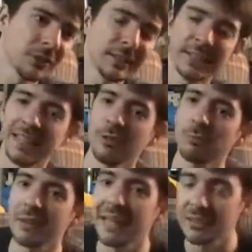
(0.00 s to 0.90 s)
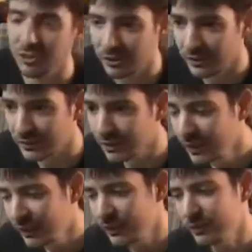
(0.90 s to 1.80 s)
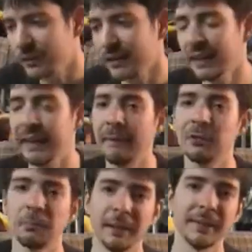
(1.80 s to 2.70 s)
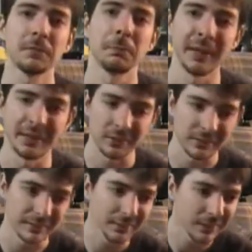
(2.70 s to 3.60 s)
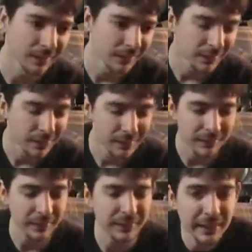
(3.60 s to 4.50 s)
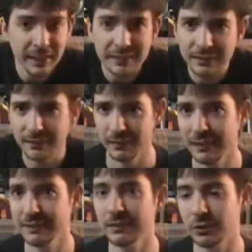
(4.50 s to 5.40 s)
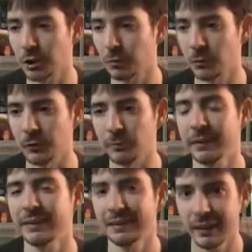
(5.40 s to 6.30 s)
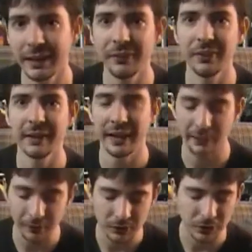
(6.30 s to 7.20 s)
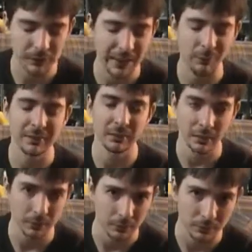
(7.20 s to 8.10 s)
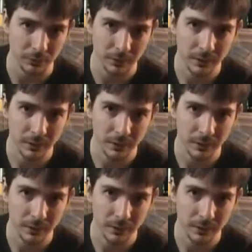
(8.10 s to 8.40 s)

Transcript: you're gonna have blasters, you're gonna have space battles. Yes, that's Star Wars, but it's not the characters that we love.